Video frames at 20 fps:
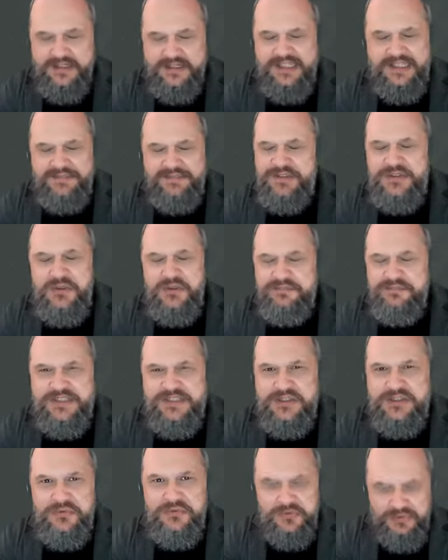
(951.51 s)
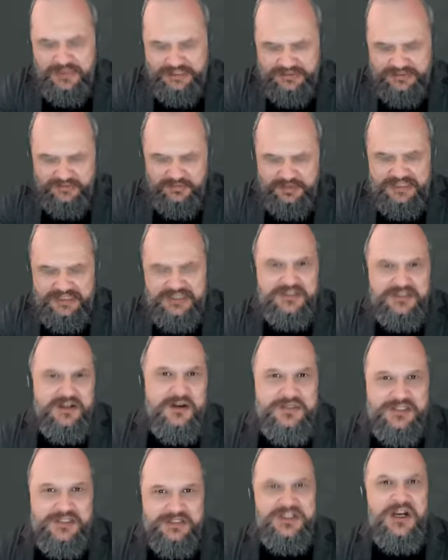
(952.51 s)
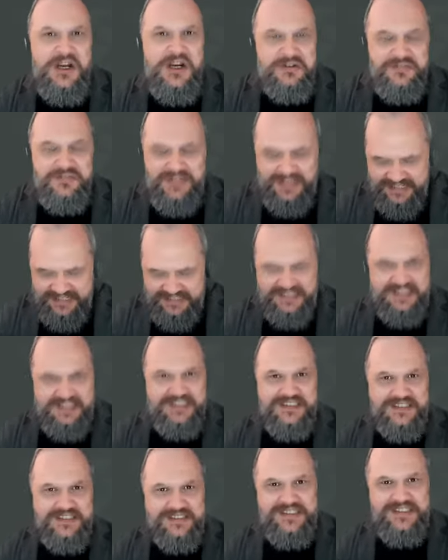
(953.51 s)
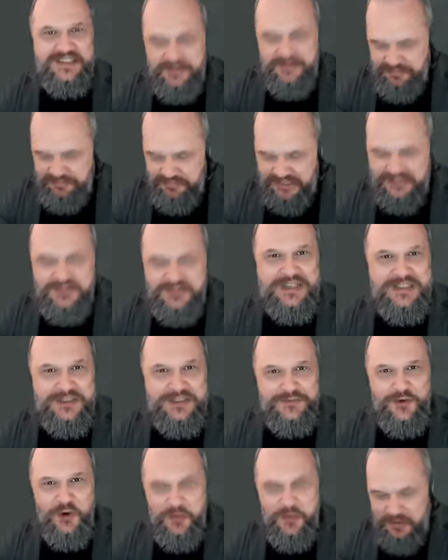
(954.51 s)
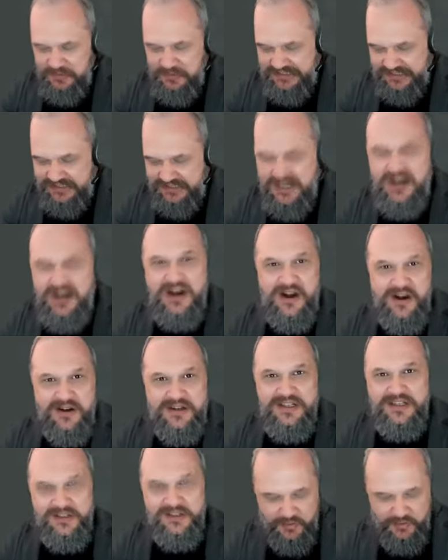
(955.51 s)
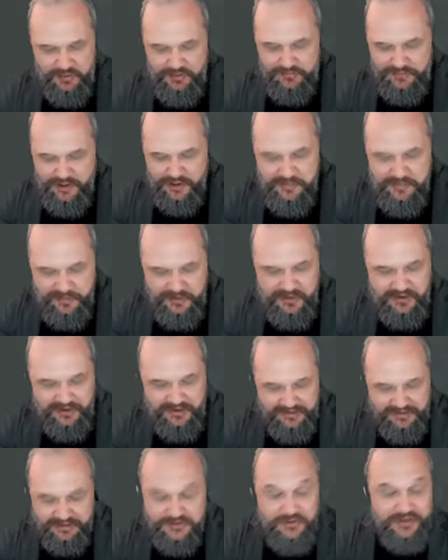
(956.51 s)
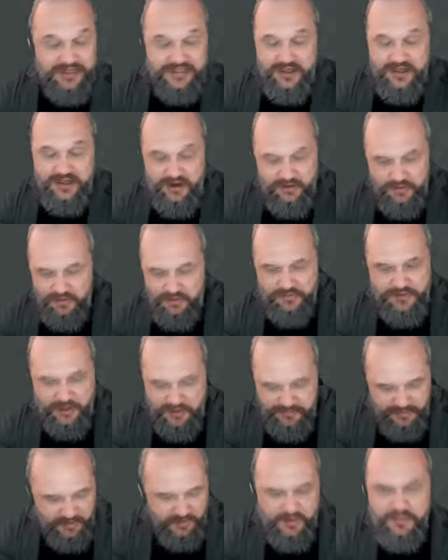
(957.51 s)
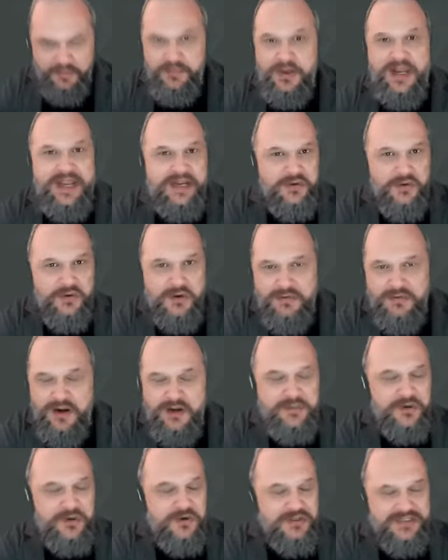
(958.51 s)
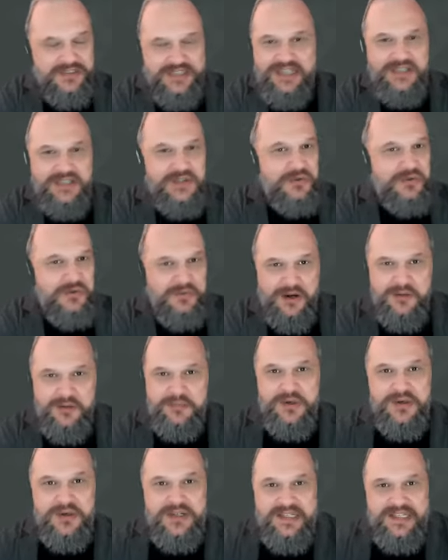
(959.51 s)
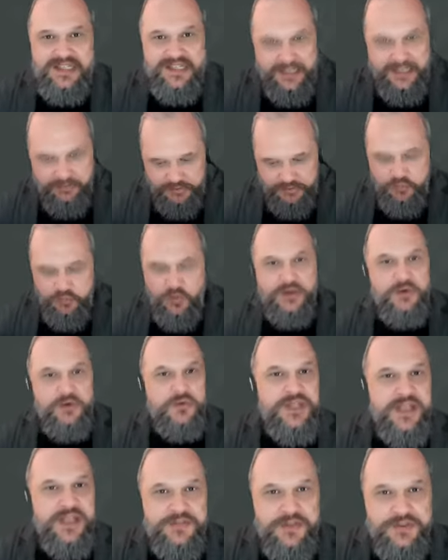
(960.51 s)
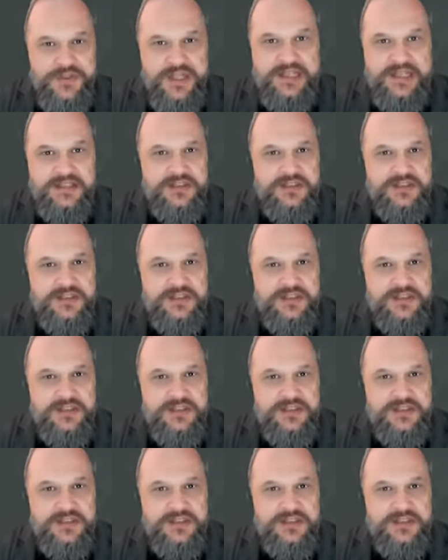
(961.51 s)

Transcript: It's not digital transformation. I was a child of the 80s and Transformer was a car or a robot, uh, sorry, a car or a robot or a plane or a robot or a tank or a robot. It was one or the other thing.